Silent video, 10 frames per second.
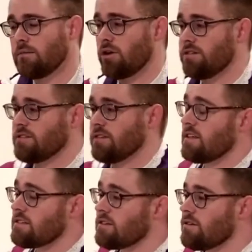Brothers and
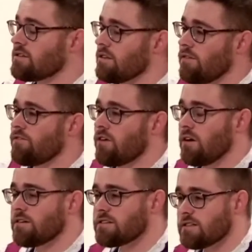sisters, the
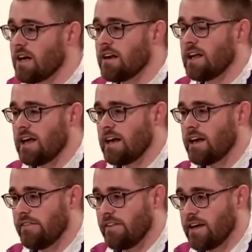first Sunday
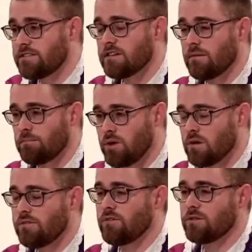in this
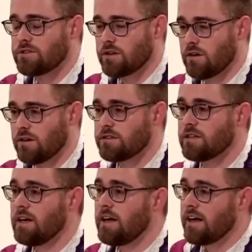beautiful
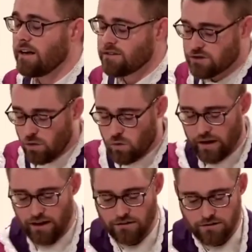church is
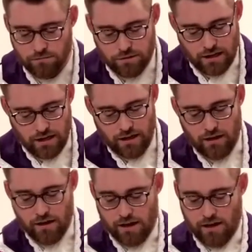going to be
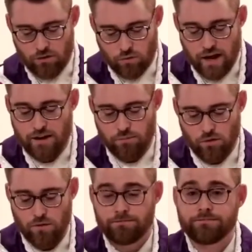
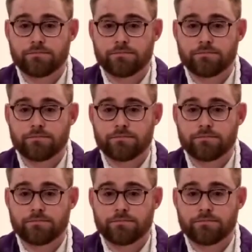incredible.